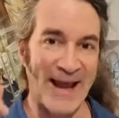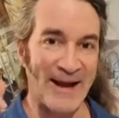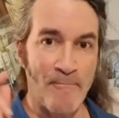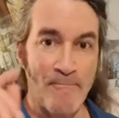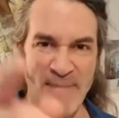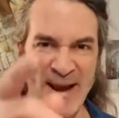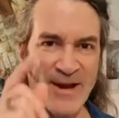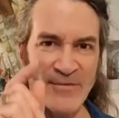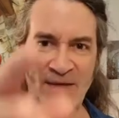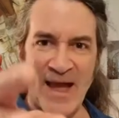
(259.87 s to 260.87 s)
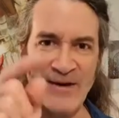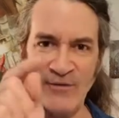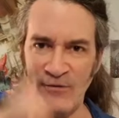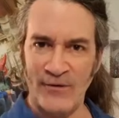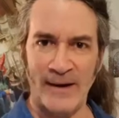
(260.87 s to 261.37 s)
and make that
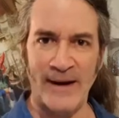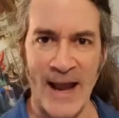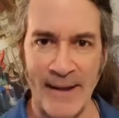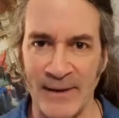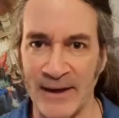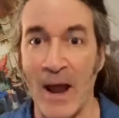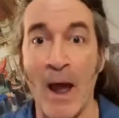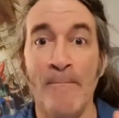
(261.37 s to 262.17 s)
shit happen.